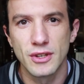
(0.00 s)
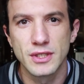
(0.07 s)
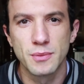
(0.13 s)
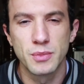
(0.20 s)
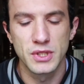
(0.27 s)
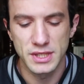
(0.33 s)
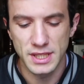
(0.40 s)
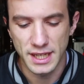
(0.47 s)

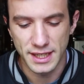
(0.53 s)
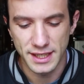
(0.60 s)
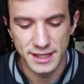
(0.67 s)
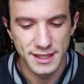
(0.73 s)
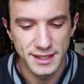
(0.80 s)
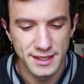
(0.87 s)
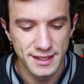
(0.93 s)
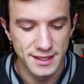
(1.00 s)
octopusi,
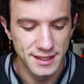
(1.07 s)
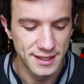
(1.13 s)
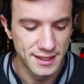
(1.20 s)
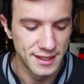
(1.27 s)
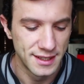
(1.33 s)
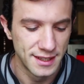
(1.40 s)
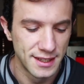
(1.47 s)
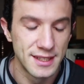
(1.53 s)

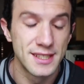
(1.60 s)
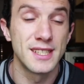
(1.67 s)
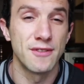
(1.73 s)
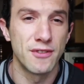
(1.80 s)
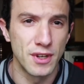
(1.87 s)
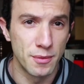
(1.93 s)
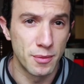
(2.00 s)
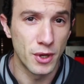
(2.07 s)

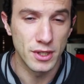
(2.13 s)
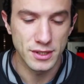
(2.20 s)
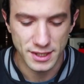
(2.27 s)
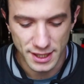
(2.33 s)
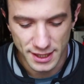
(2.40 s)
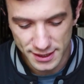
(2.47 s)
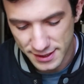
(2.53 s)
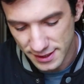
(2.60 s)
cephalopods,
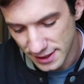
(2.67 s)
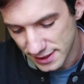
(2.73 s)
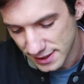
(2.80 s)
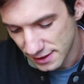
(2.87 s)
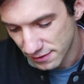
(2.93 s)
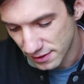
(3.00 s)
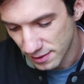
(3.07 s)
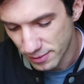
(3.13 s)
guys. They're
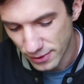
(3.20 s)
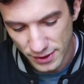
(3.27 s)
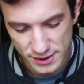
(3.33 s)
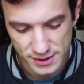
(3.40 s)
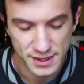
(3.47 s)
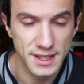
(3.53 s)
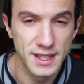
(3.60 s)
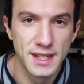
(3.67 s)

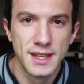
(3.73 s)
cephalopods.